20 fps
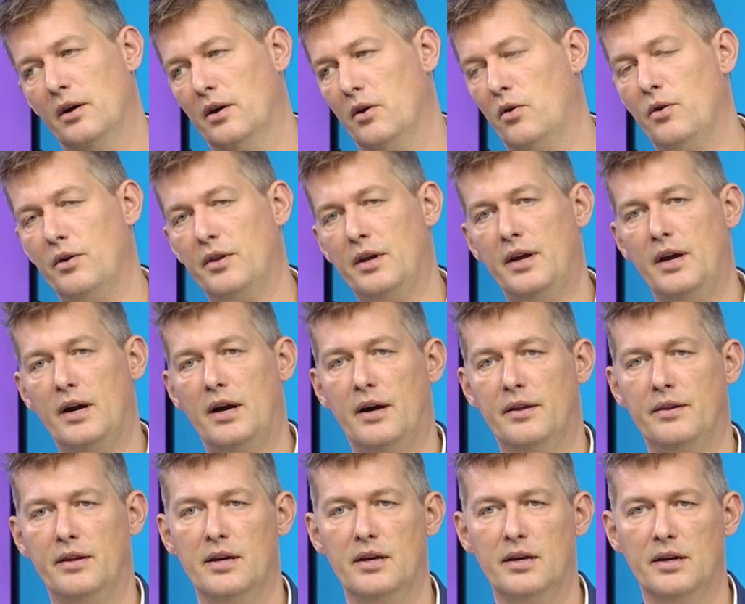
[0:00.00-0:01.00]
Or are
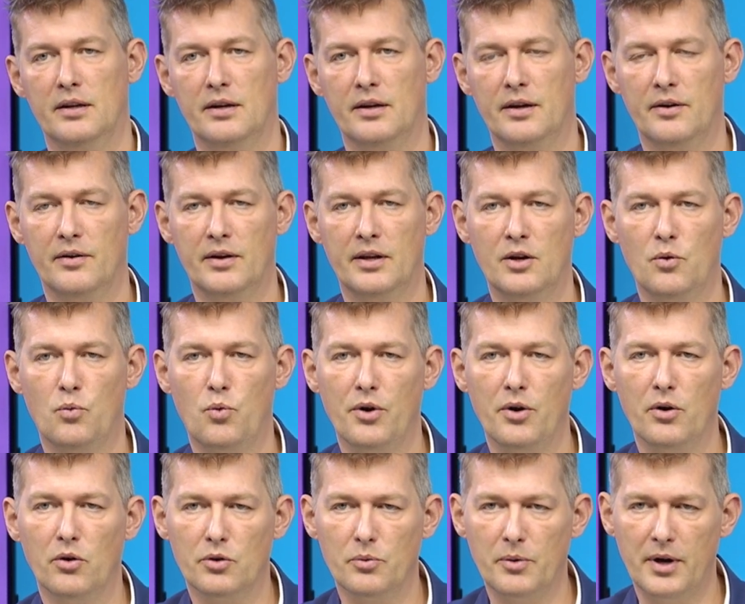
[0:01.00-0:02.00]
they in a
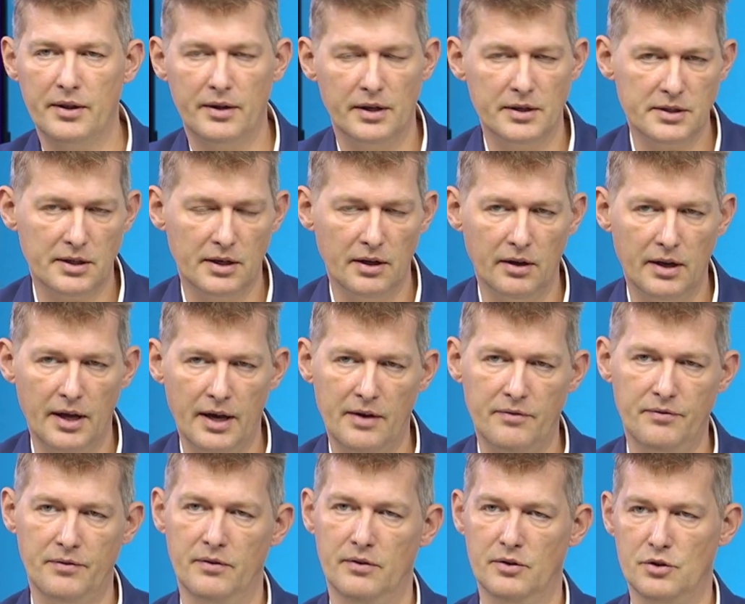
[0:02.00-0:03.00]
world where they still
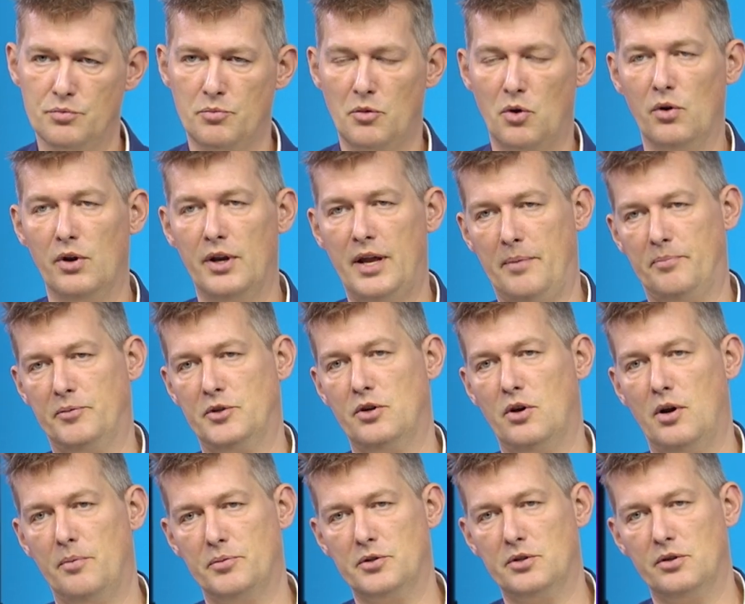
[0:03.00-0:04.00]
have small
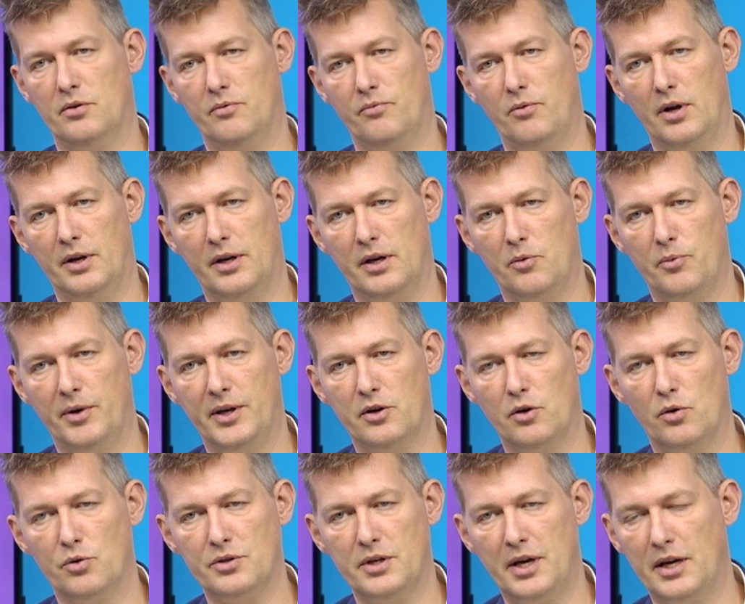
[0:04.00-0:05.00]
laptops running
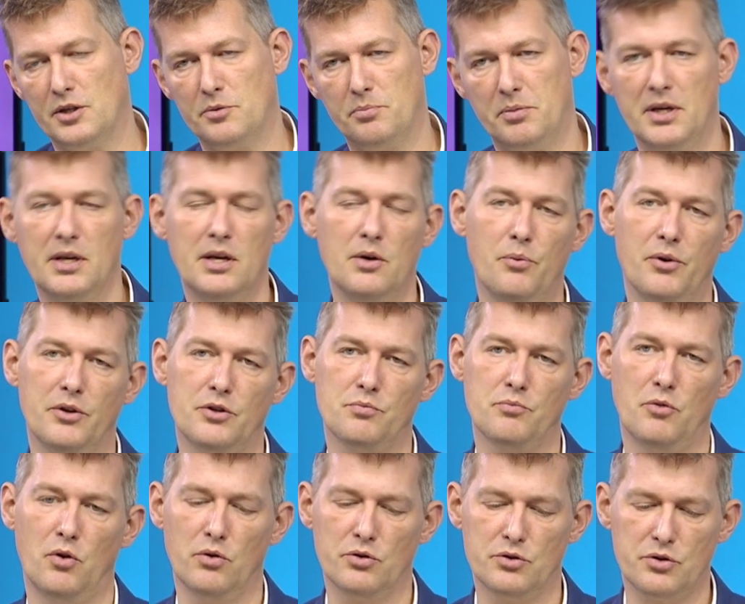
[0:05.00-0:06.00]
Windows XP with
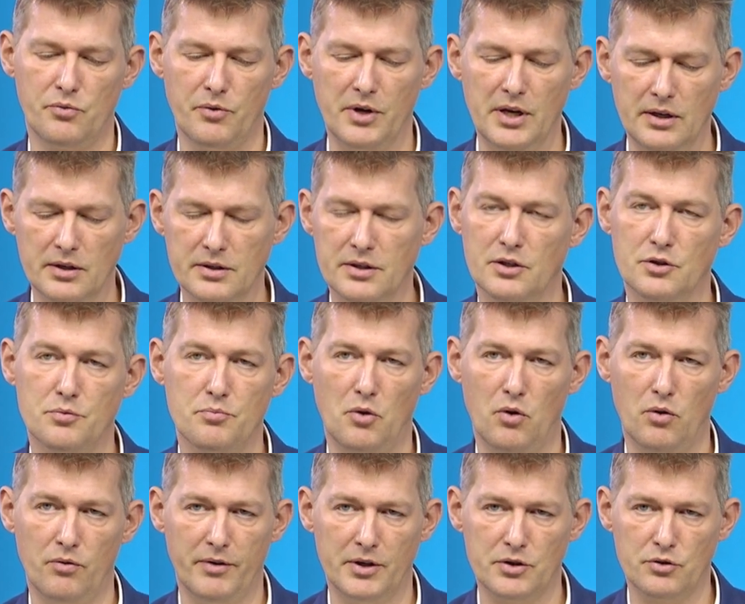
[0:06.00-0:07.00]
small screens and
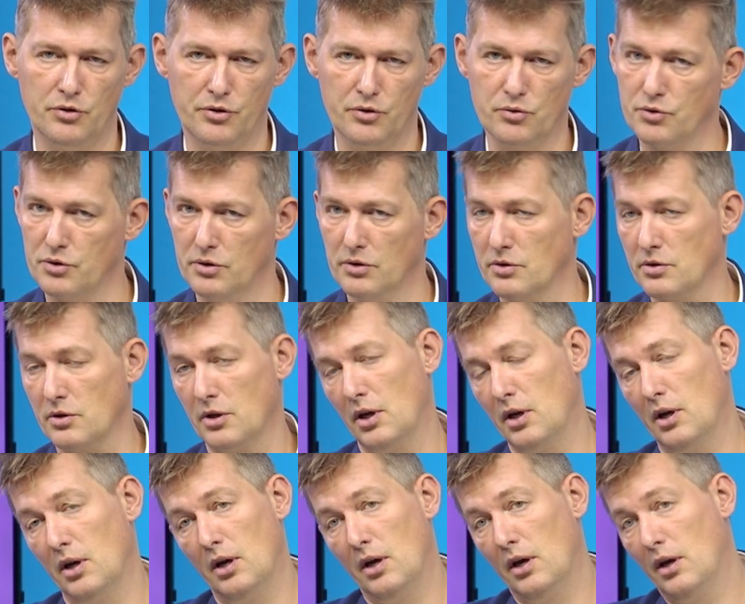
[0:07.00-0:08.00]
small resolutions?
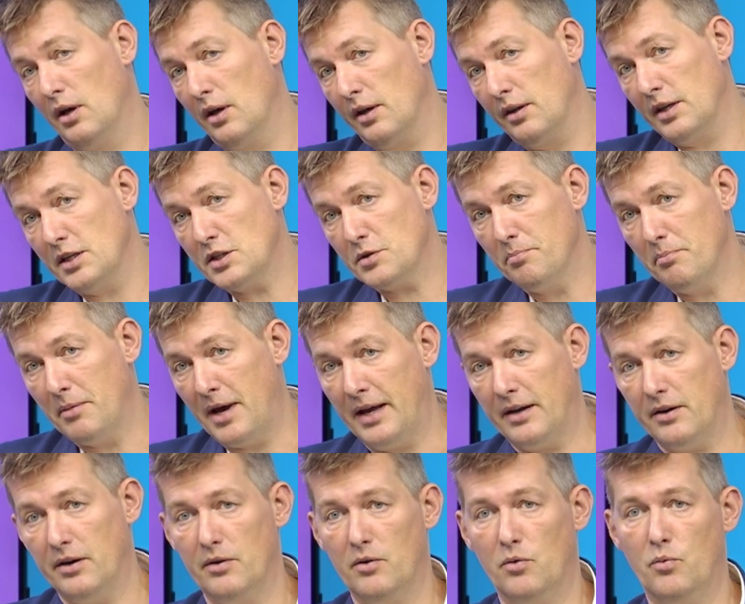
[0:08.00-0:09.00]
This
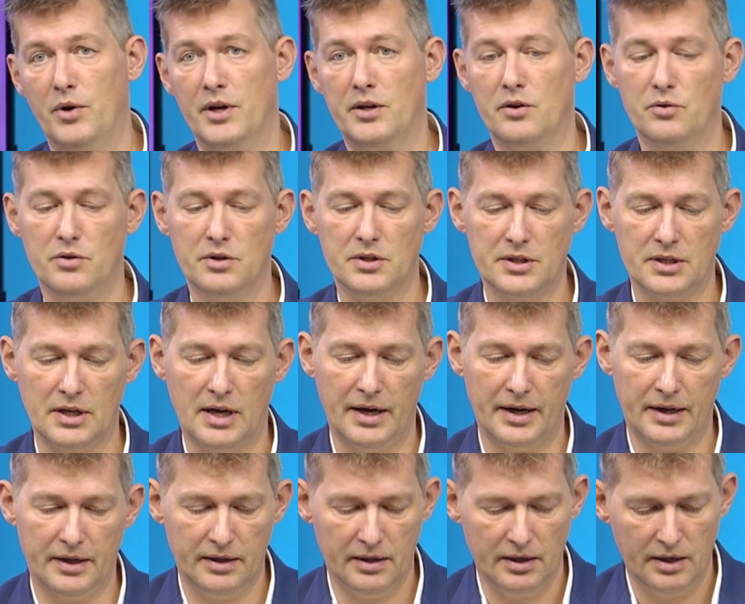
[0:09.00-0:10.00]
matters when you
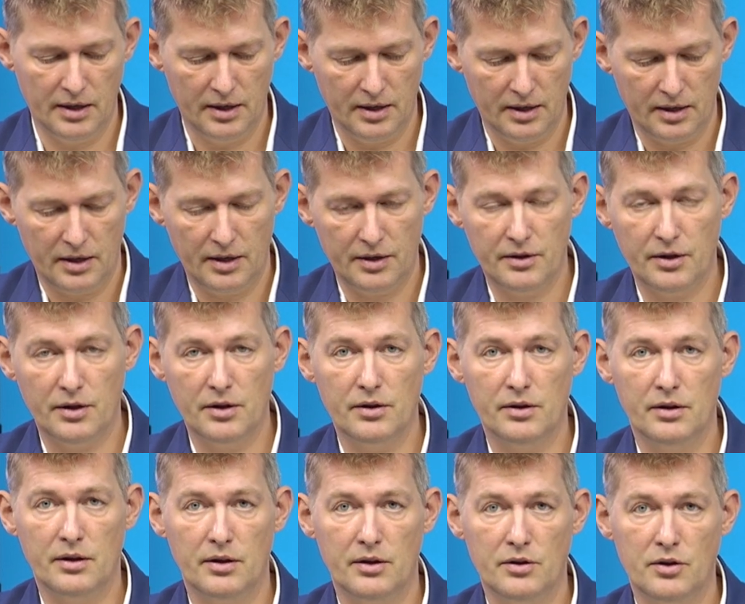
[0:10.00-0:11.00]
design
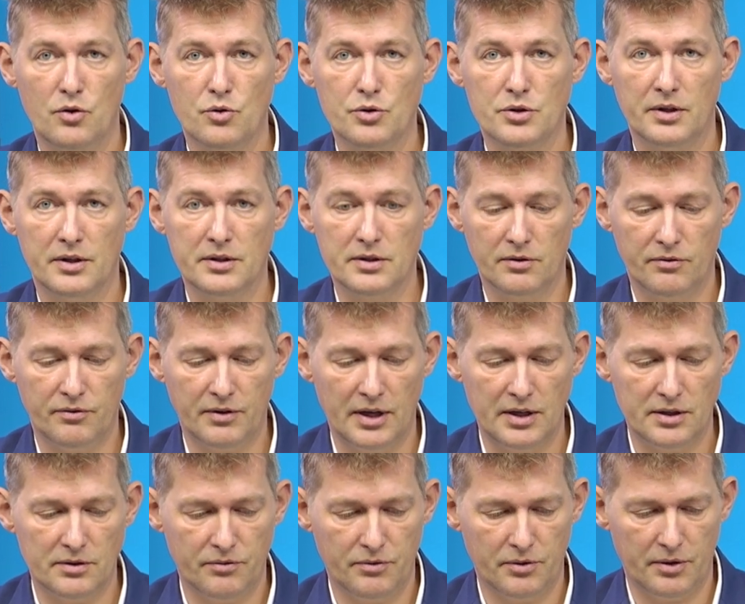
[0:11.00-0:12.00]
the user
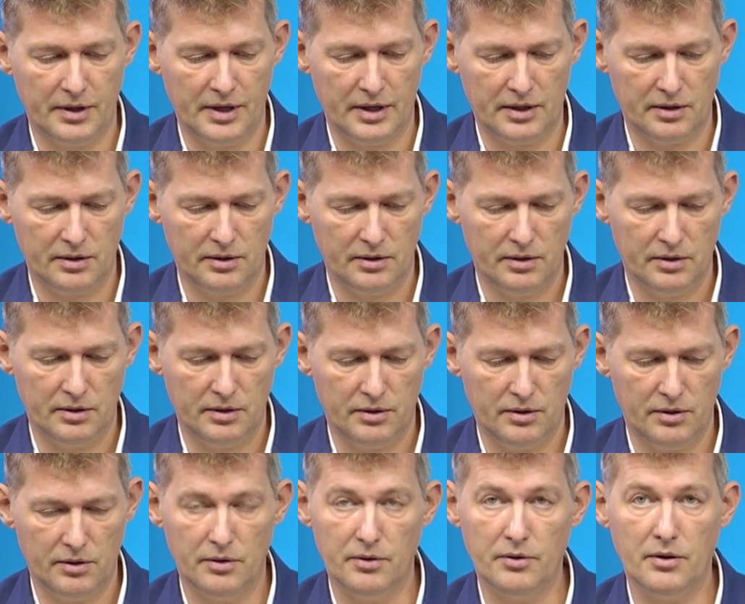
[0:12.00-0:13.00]
interface for that
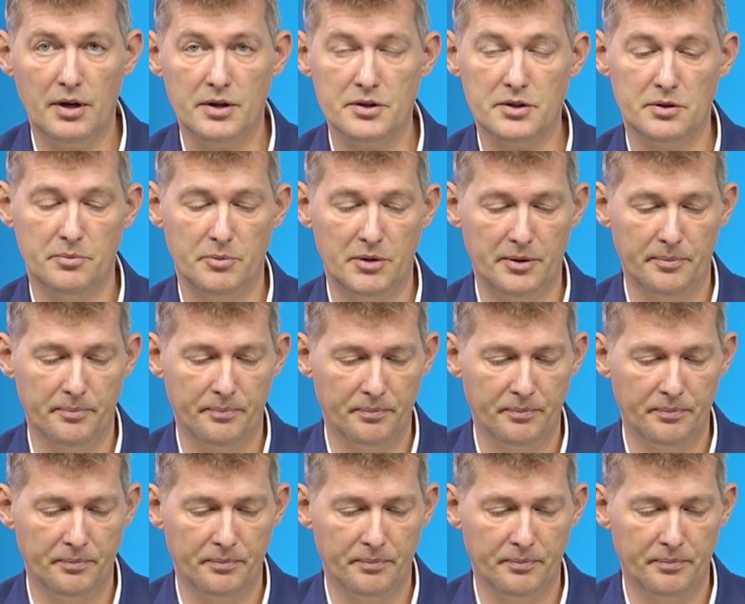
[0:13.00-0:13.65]
customer.